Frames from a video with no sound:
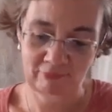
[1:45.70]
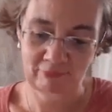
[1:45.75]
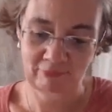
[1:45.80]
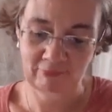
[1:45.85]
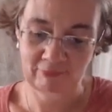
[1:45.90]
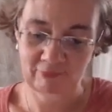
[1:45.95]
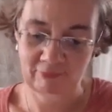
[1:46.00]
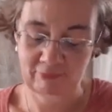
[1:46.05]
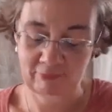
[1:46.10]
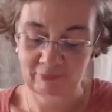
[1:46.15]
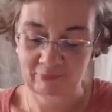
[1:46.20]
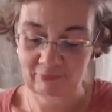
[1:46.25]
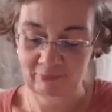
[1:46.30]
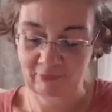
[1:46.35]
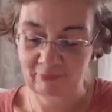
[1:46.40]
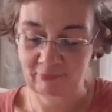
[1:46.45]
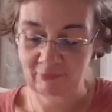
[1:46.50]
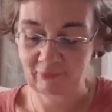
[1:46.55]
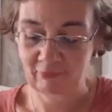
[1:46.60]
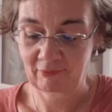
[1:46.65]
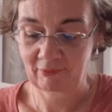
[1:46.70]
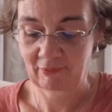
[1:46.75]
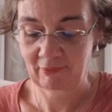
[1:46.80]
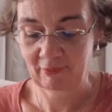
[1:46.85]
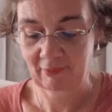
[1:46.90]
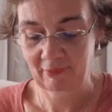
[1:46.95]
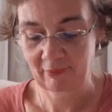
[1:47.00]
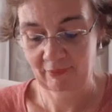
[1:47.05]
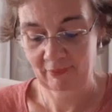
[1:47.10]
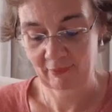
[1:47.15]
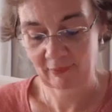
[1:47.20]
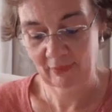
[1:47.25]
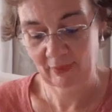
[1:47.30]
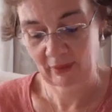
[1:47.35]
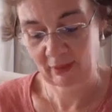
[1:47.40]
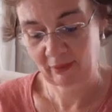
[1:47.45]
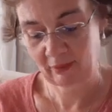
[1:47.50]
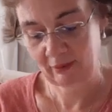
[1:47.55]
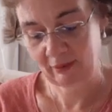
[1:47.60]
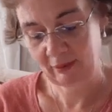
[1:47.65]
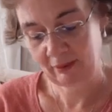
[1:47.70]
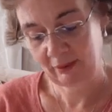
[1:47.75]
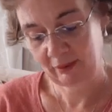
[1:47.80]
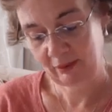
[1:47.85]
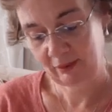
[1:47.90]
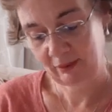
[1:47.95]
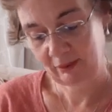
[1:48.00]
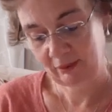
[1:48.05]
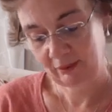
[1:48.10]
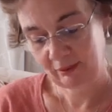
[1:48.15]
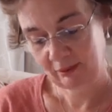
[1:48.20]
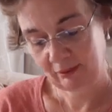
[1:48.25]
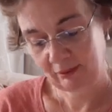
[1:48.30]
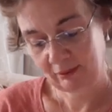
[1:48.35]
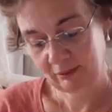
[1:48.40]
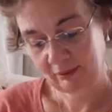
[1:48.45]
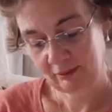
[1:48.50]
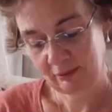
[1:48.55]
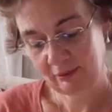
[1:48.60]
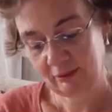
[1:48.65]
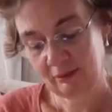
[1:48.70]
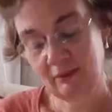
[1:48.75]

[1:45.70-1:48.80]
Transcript: Nobody speaks.